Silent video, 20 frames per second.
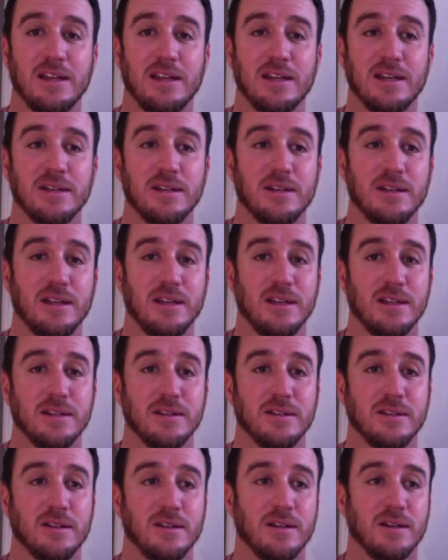in
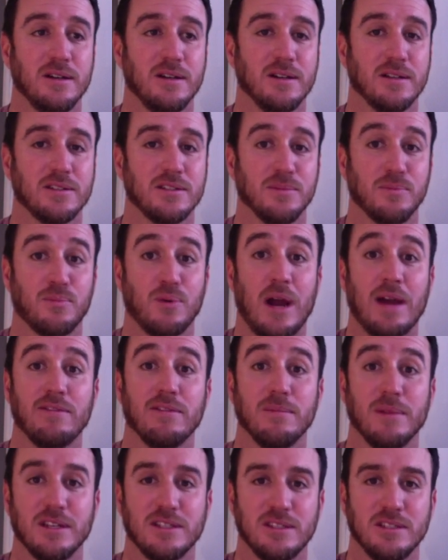in uh, some
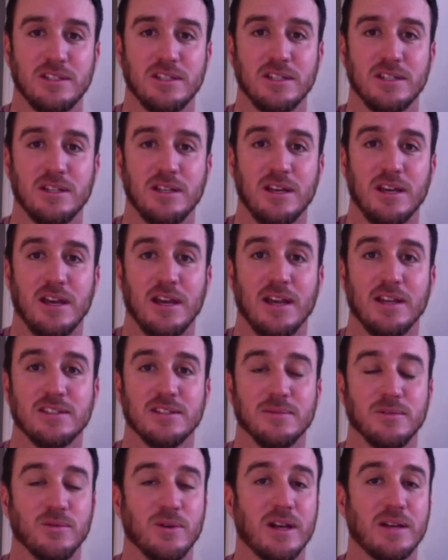private messaging and
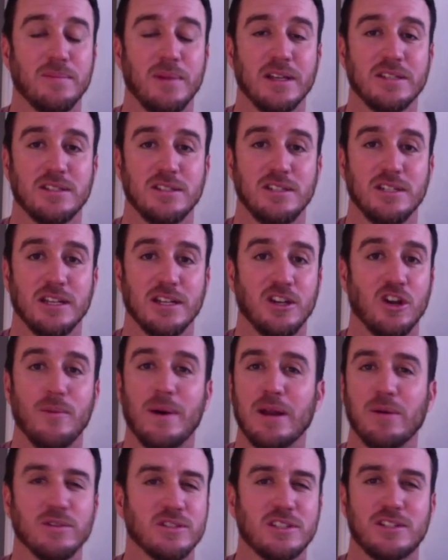some direct messaging, and
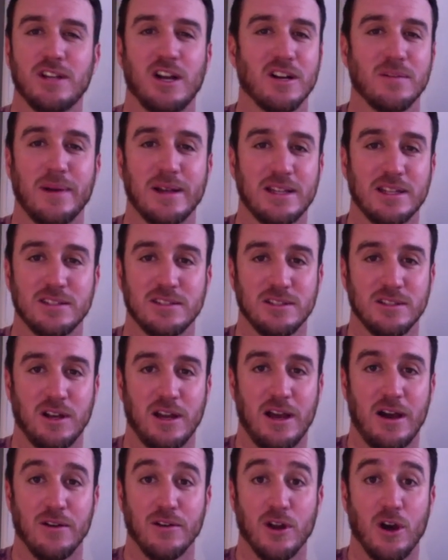nobody wants to talk about this
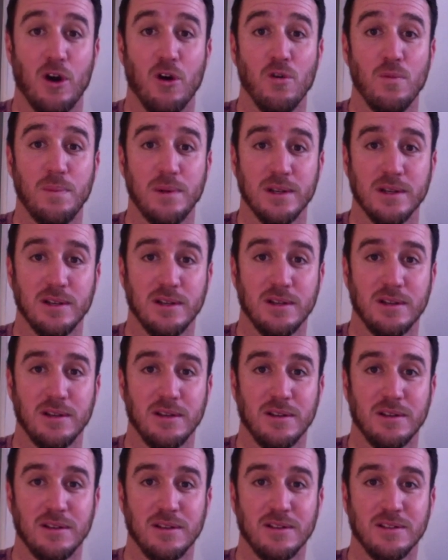out in the open.
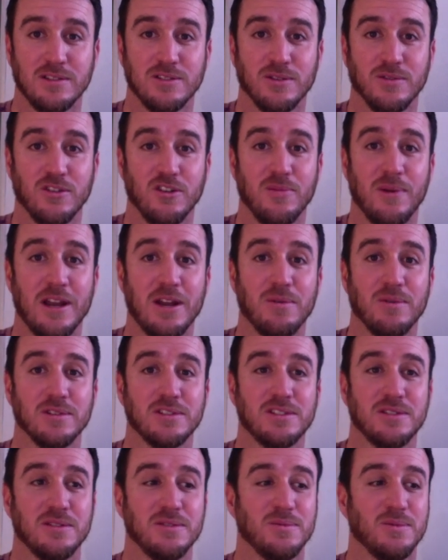So nobody
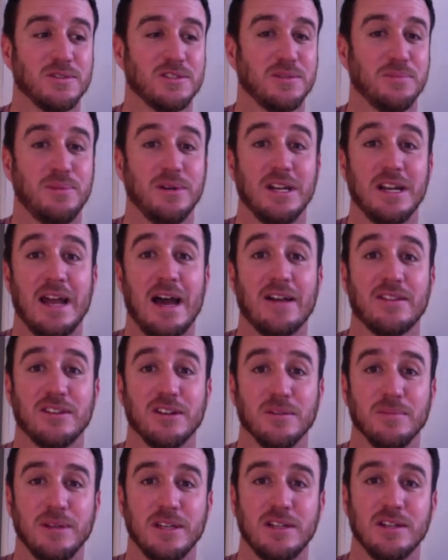wants to wants to put it out
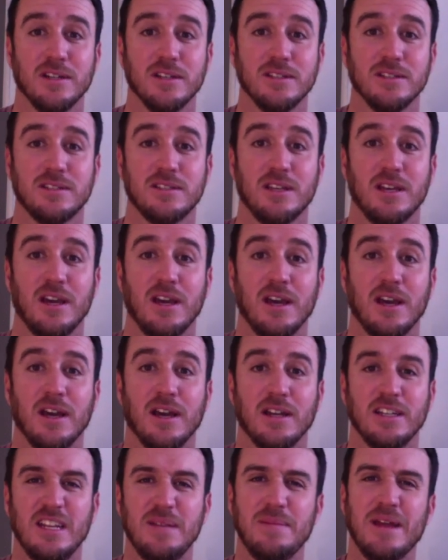there because
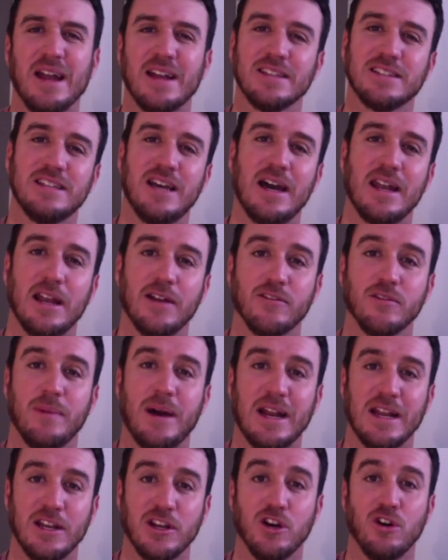deep down inside,
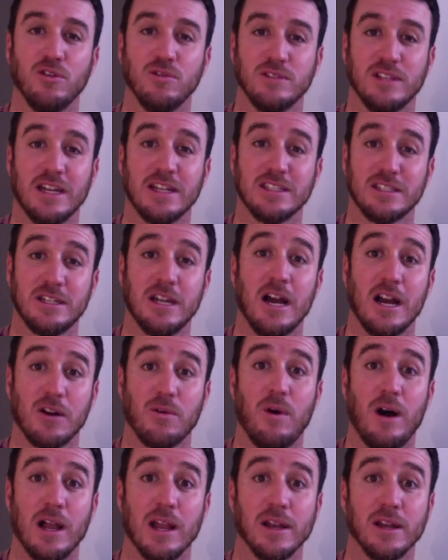everybody knows that it's not
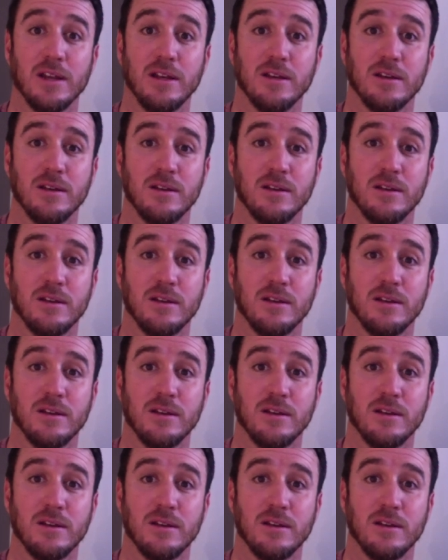quality.